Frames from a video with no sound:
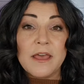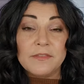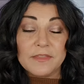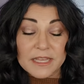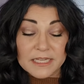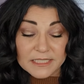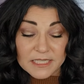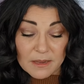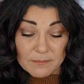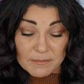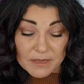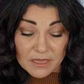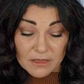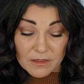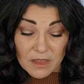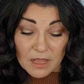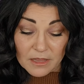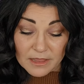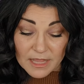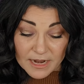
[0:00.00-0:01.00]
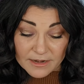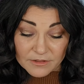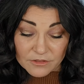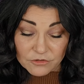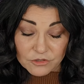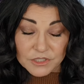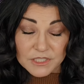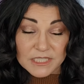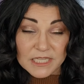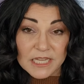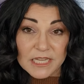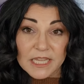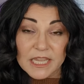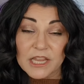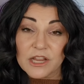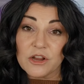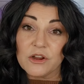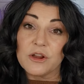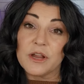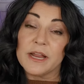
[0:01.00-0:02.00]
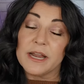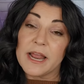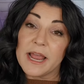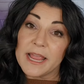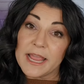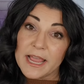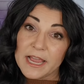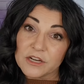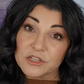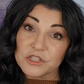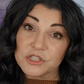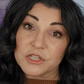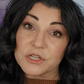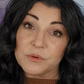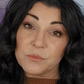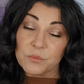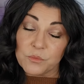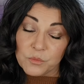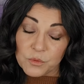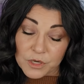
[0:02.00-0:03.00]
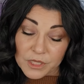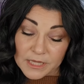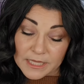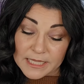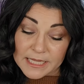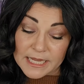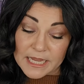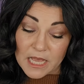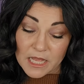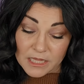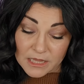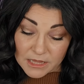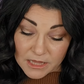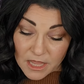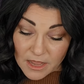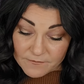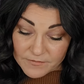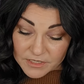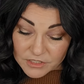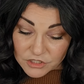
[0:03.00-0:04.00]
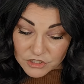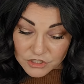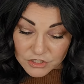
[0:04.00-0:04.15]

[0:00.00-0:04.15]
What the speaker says: They sent me a lot of their skincare and I actually really love it.